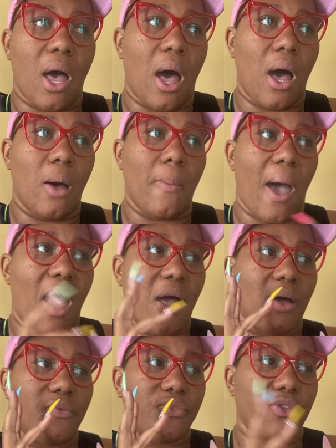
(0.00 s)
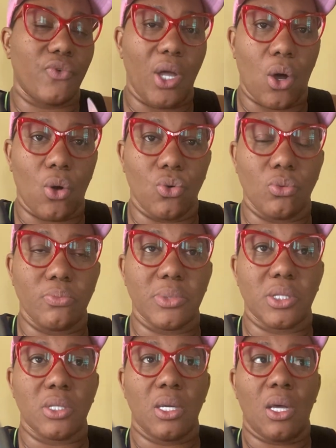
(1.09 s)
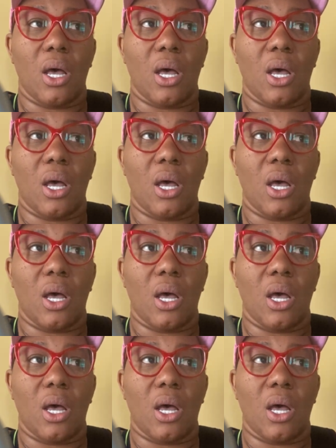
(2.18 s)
Um, I have three homes,